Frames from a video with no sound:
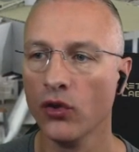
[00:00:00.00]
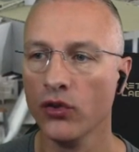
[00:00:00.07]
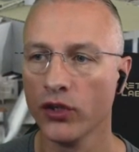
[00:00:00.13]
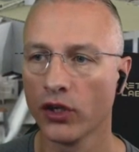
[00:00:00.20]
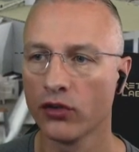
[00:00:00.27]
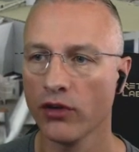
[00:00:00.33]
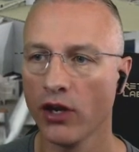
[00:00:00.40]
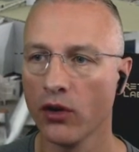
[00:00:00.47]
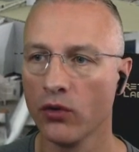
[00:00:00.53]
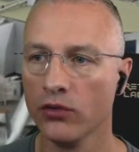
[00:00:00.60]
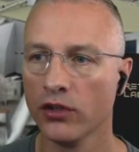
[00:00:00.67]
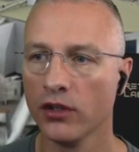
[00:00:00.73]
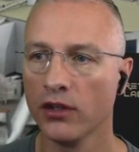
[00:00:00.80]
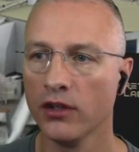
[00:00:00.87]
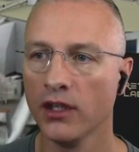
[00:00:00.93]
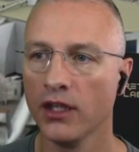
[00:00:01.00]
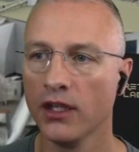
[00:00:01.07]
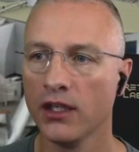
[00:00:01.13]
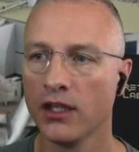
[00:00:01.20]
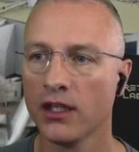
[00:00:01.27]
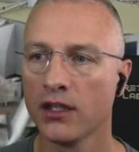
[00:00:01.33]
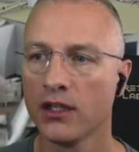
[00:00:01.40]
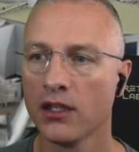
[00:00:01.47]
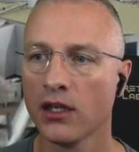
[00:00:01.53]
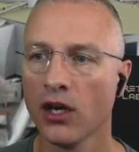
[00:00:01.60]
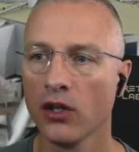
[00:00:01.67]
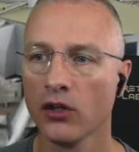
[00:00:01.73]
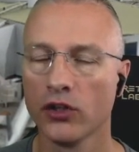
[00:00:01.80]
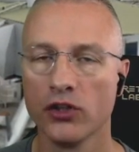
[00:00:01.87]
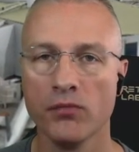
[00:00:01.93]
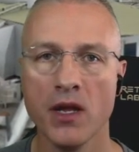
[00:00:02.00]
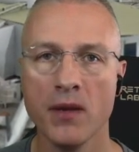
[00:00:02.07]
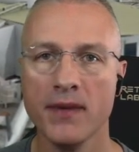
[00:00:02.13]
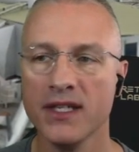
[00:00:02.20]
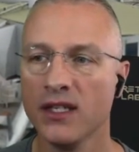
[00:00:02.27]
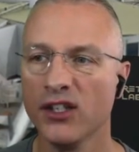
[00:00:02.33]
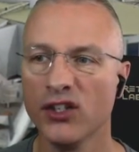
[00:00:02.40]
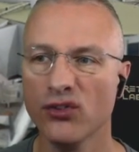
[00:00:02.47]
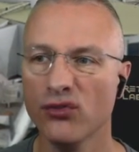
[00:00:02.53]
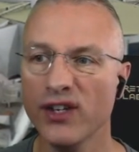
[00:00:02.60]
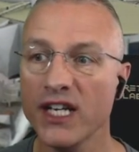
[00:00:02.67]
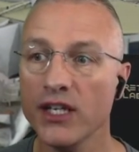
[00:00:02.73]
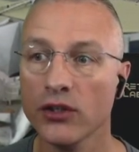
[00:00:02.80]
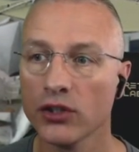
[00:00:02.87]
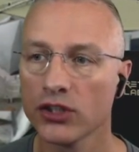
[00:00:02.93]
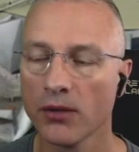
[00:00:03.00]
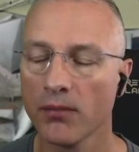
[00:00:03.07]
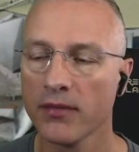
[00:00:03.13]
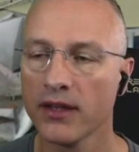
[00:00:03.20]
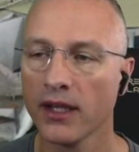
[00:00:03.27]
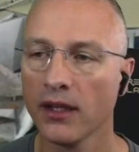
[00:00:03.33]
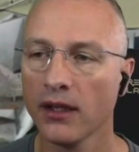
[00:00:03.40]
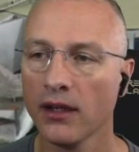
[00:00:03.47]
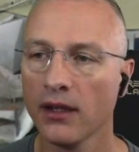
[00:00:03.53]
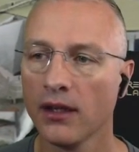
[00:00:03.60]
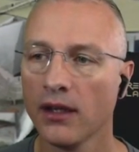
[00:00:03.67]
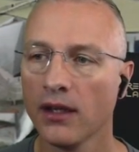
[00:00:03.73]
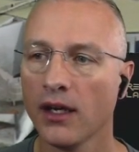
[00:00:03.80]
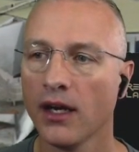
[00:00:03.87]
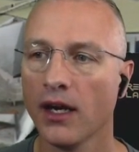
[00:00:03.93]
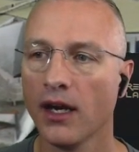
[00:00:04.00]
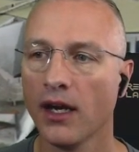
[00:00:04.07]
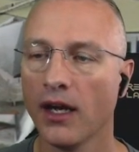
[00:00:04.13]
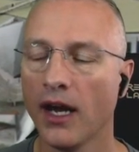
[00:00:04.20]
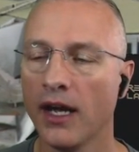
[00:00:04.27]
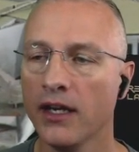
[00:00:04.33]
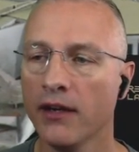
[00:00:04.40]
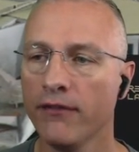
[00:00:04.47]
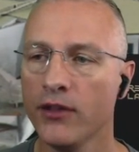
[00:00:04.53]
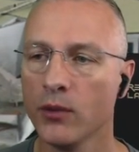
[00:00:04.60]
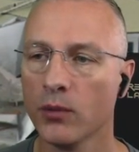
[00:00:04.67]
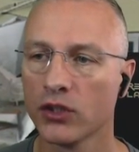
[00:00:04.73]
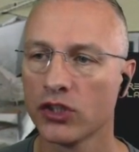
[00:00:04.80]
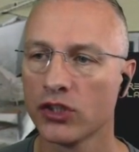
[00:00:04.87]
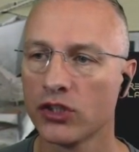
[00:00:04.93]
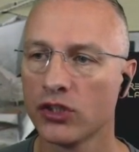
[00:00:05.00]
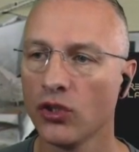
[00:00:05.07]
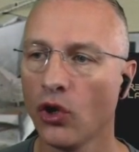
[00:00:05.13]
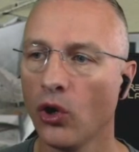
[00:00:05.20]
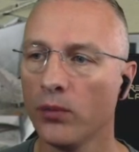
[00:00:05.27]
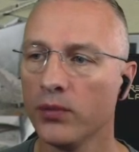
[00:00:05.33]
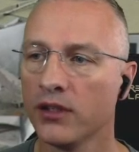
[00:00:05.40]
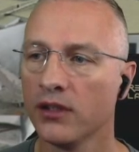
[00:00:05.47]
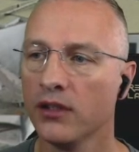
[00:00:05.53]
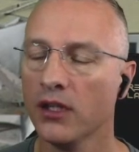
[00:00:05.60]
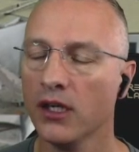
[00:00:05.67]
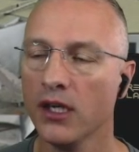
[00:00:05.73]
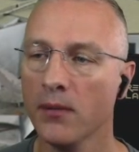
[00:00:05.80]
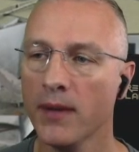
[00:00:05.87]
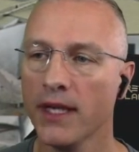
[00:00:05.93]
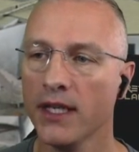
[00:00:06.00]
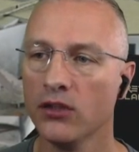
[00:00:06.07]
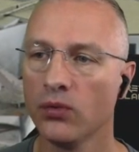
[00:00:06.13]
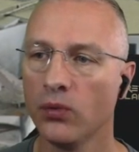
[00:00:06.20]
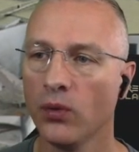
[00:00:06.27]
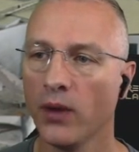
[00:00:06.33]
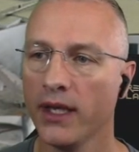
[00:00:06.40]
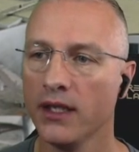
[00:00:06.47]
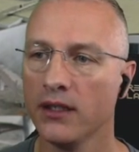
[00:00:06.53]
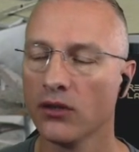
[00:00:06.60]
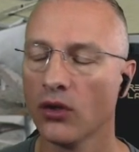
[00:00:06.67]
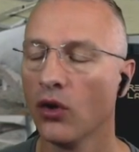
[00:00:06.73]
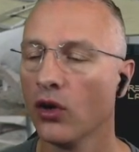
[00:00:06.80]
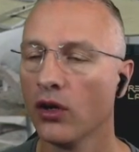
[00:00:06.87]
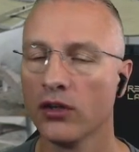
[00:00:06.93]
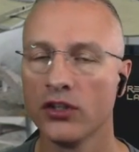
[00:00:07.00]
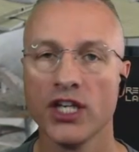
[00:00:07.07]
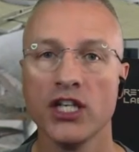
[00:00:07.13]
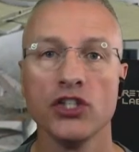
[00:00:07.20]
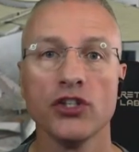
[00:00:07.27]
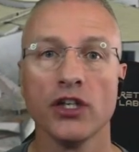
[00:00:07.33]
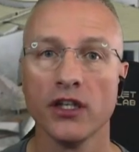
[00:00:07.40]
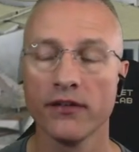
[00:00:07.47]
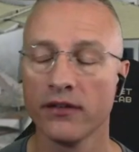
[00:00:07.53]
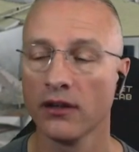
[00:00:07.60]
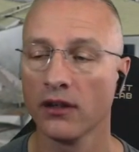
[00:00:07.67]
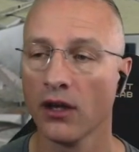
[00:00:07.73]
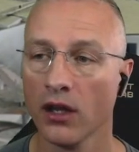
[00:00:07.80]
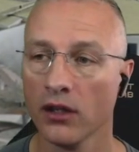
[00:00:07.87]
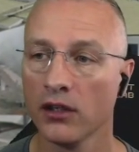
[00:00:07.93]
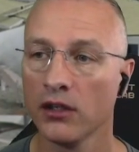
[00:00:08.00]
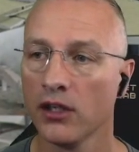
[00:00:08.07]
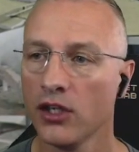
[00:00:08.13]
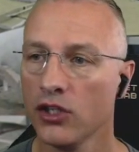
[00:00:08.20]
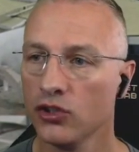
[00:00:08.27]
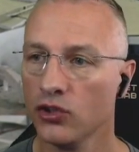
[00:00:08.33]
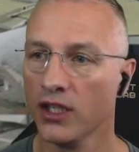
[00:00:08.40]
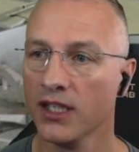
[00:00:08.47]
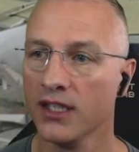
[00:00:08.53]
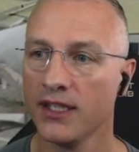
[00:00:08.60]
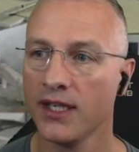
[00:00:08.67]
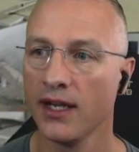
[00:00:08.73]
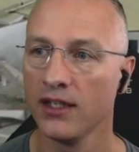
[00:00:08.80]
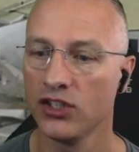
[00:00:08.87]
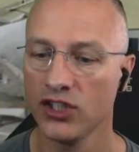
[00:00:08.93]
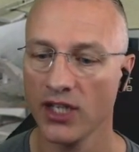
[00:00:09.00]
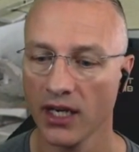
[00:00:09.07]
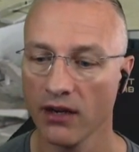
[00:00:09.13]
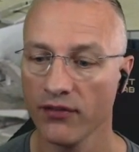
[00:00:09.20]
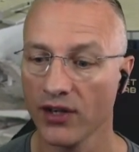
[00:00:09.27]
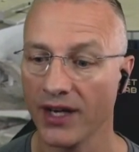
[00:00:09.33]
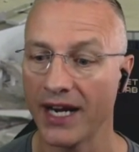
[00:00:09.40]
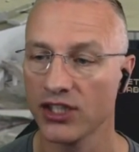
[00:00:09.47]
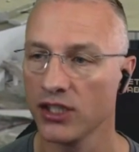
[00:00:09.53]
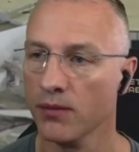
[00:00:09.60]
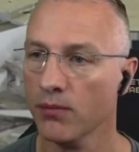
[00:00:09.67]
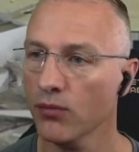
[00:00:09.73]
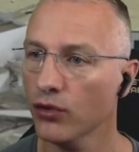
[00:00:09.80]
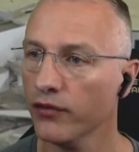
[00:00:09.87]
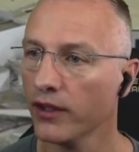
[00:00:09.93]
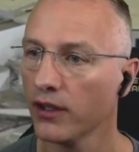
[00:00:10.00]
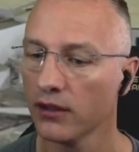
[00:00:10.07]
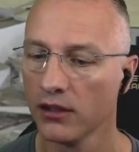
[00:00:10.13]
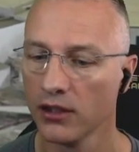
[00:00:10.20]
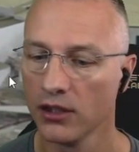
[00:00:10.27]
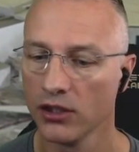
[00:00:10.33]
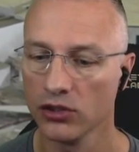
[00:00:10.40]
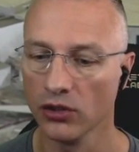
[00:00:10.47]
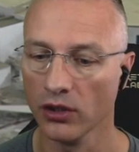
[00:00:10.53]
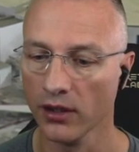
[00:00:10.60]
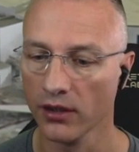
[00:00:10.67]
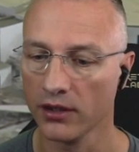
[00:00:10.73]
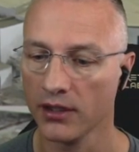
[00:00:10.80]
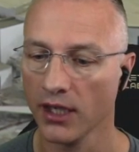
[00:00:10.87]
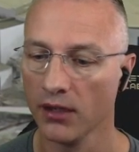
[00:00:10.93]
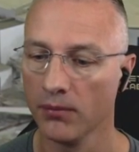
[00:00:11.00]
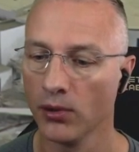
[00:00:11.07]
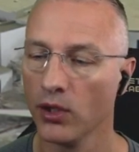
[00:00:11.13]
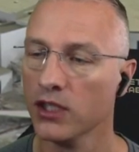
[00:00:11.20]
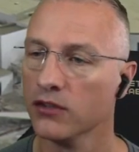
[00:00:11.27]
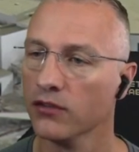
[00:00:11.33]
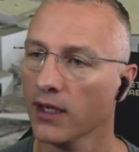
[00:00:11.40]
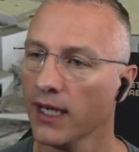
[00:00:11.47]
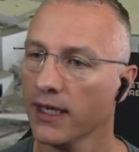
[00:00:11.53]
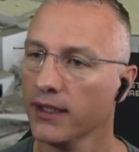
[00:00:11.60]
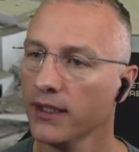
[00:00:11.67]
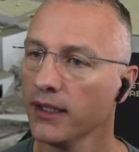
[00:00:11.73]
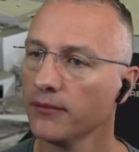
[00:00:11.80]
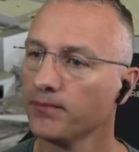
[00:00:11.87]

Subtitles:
the ground, they coloured maybe green or something, and if they were stopped, they remained white or changed to a different colour. You can check if they're actually moving. Another 10 points for landing.